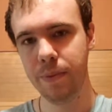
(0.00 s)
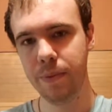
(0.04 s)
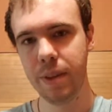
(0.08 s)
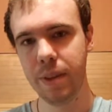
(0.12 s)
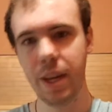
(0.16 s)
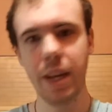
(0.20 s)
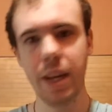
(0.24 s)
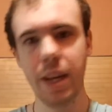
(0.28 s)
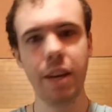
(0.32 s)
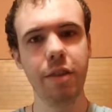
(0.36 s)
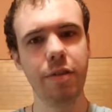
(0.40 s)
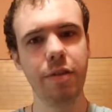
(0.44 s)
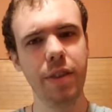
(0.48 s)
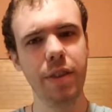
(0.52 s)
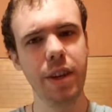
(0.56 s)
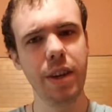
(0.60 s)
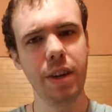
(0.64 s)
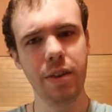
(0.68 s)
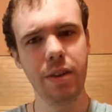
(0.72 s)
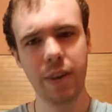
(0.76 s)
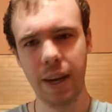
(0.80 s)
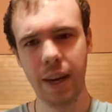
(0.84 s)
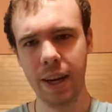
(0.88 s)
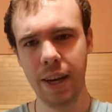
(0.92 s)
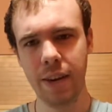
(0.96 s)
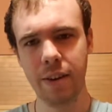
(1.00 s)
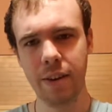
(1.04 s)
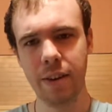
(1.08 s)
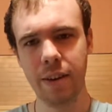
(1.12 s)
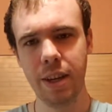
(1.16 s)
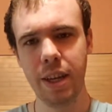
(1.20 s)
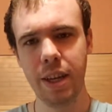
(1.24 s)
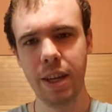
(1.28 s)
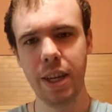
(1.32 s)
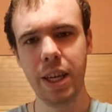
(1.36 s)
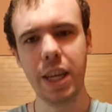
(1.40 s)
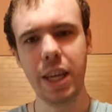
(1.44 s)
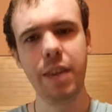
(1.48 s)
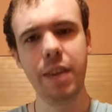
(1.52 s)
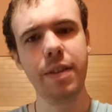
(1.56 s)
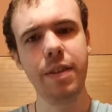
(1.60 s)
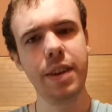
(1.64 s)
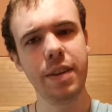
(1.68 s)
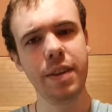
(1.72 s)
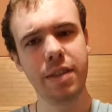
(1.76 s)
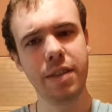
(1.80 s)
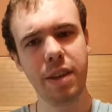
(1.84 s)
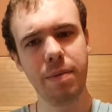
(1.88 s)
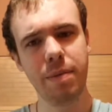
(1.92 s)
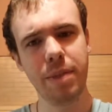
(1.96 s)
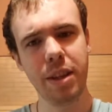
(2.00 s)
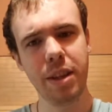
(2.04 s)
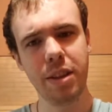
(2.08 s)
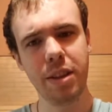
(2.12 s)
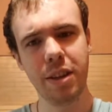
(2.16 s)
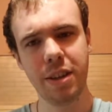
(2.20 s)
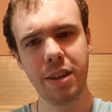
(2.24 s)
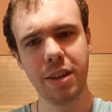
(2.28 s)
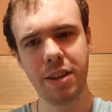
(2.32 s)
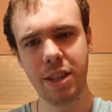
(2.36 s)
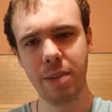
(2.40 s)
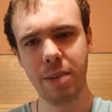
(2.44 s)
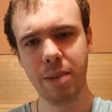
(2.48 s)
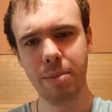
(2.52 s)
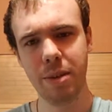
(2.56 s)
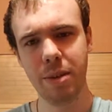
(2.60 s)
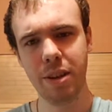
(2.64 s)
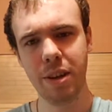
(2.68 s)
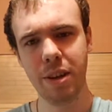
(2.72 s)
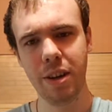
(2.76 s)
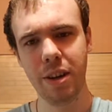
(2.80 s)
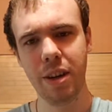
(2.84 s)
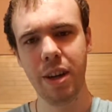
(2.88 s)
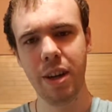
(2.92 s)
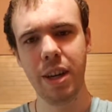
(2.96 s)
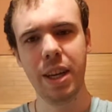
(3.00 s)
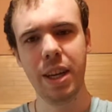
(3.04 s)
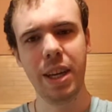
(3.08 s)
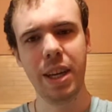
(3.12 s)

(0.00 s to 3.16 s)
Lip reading: kind of figure out, even if something looks similar,